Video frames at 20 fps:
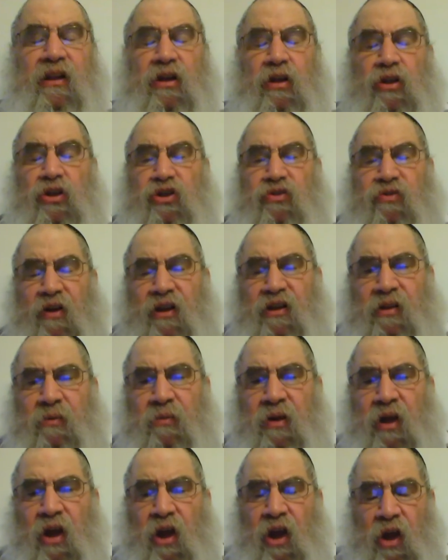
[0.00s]
l'shvatim.
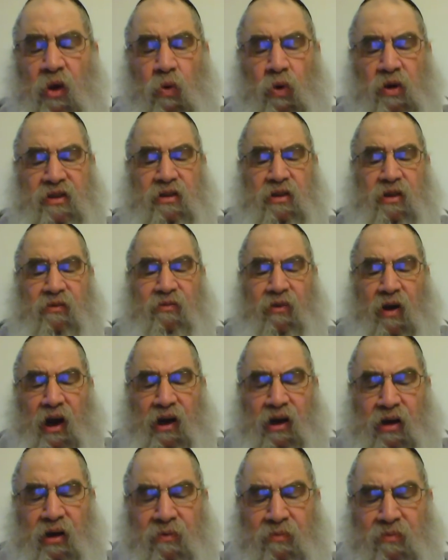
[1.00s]
It wasn't
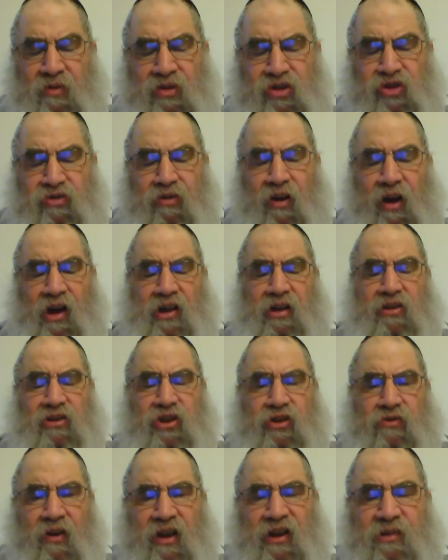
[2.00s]
divided on the
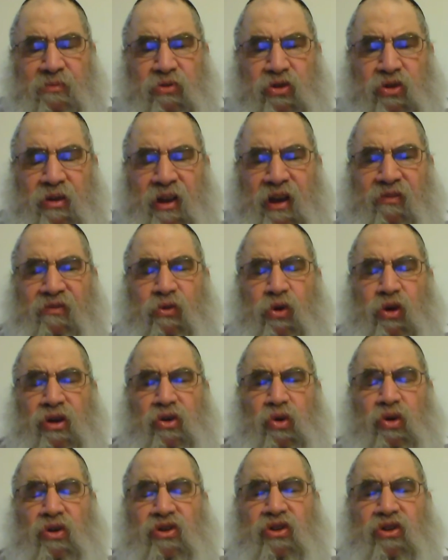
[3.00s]
Shvatim, so therefore it
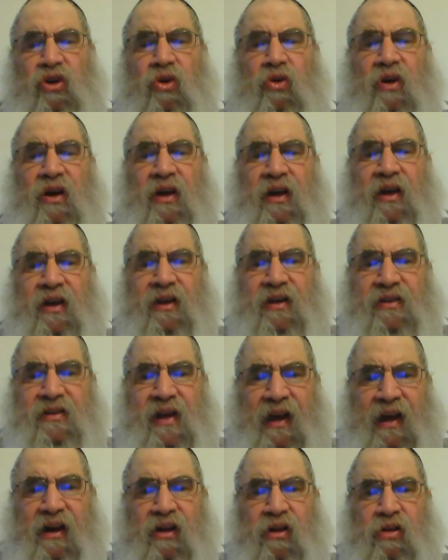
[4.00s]
also is
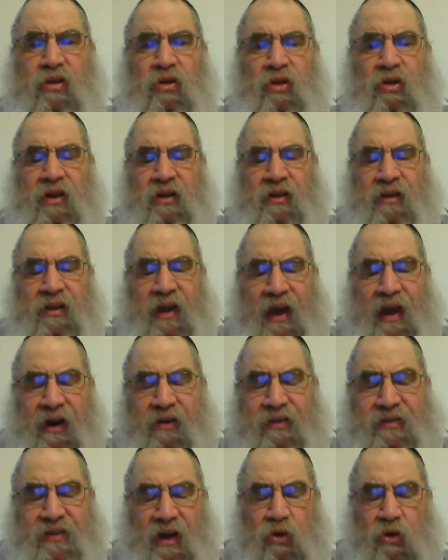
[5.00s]
not included in
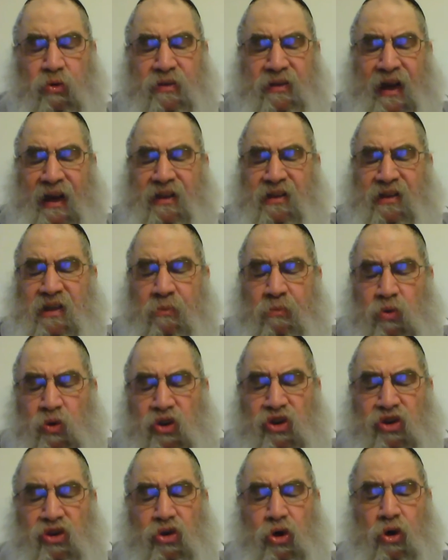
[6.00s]
Eretz Achuzaskim, which
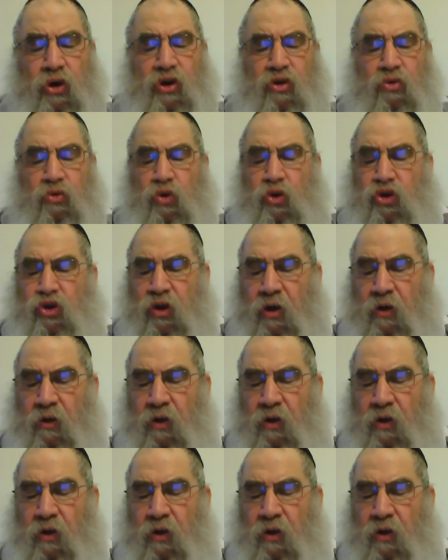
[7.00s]
is your Yerusha.